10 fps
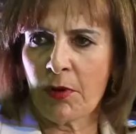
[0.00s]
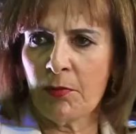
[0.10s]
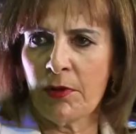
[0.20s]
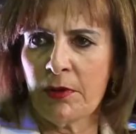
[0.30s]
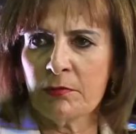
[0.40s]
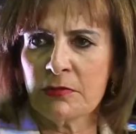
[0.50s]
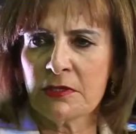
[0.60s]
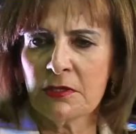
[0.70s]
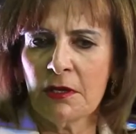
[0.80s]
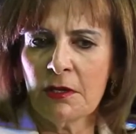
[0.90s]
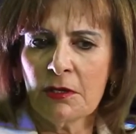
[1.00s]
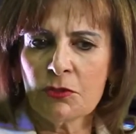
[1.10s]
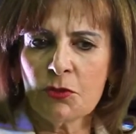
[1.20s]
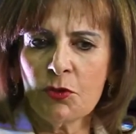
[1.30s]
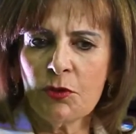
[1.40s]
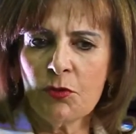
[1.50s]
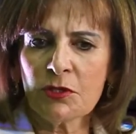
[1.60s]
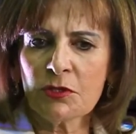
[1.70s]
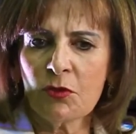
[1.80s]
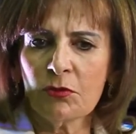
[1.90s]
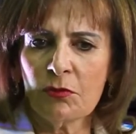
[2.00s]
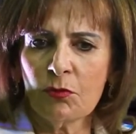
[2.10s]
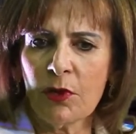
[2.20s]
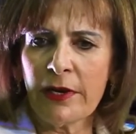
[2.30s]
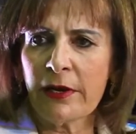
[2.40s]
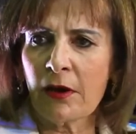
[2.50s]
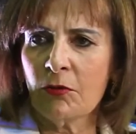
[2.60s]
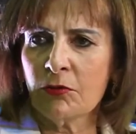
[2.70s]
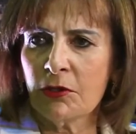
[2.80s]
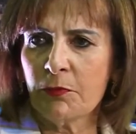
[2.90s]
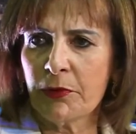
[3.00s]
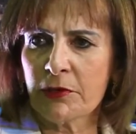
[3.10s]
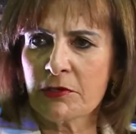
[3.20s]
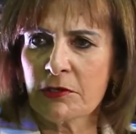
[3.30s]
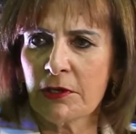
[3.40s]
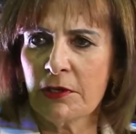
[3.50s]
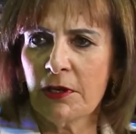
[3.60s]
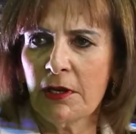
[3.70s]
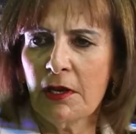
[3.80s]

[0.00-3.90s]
problems. So he was a well-rounded person